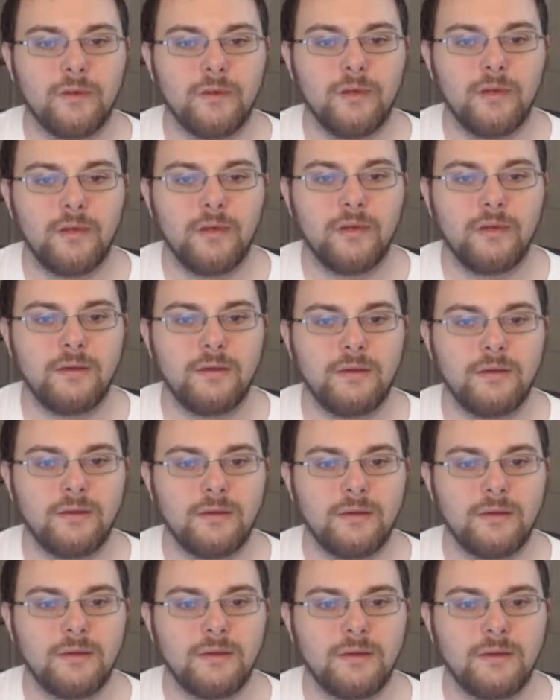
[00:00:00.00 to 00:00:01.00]
Huh?
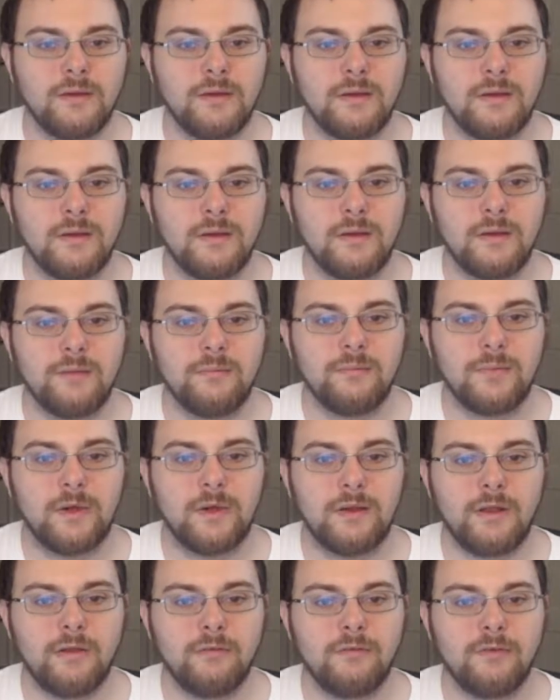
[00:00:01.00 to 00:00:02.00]
Might
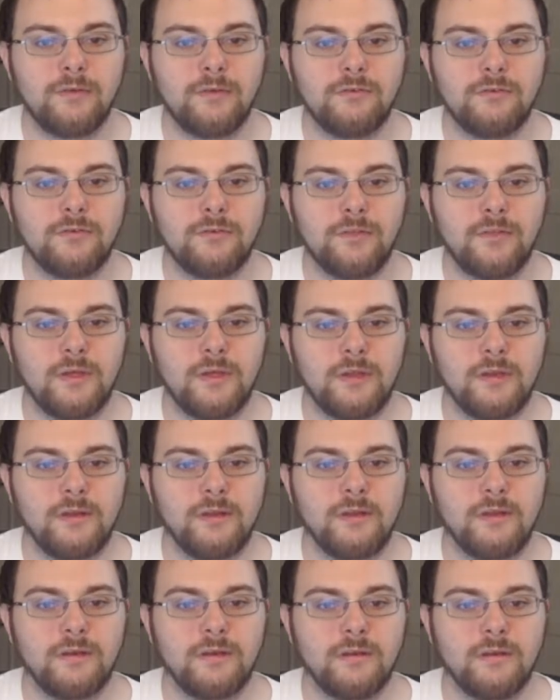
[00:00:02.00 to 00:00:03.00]
I venture that
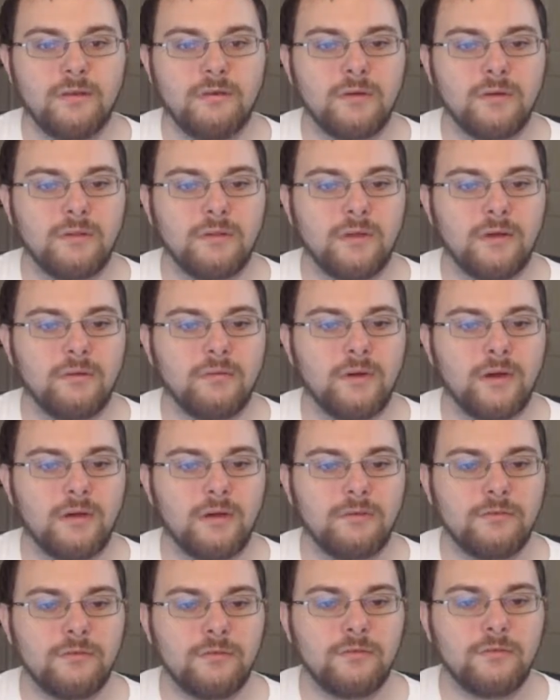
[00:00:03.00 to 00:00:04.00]
during that
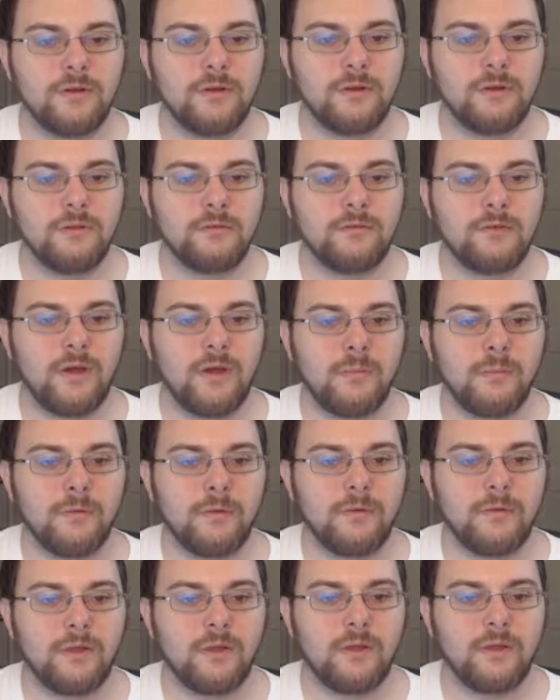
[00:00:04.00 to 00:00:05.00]
race you tried to stop
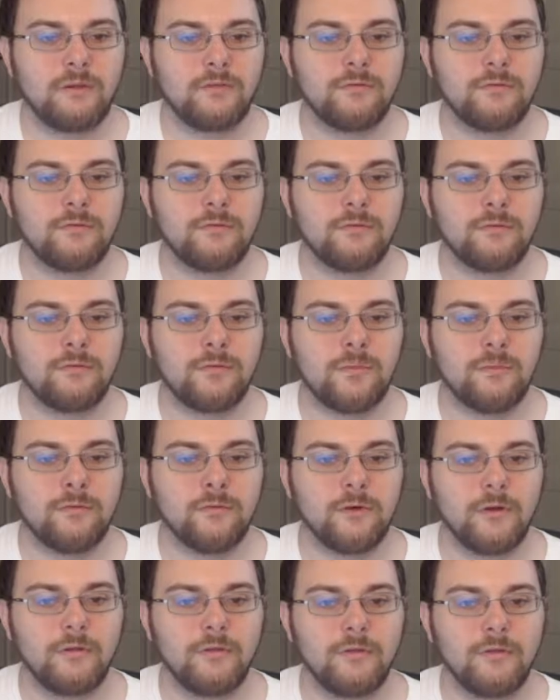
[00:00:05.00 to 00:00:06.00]
your legs for some
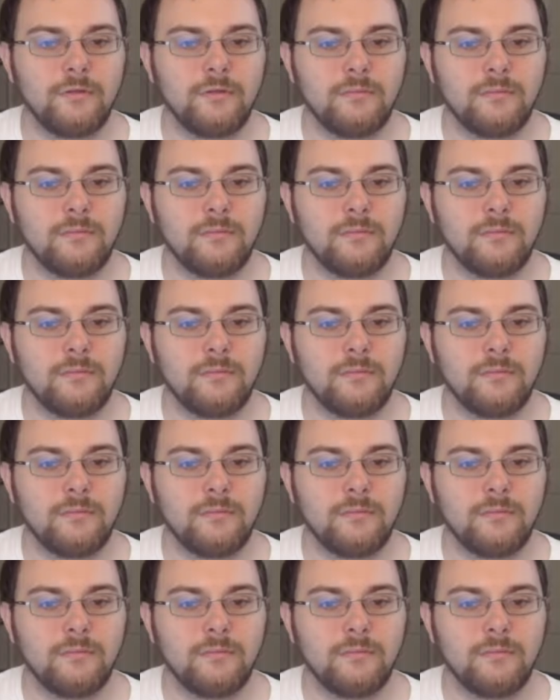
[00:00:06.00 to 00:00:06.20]
reason?